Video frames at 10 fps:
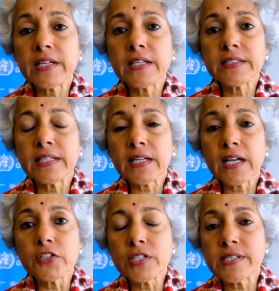clear that
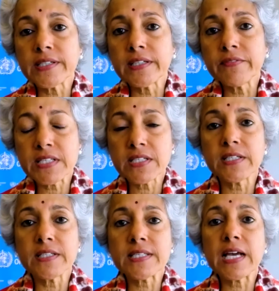countries that invested
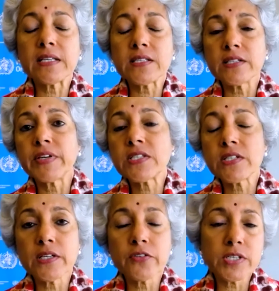in science,
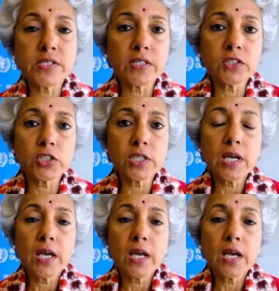invested in research,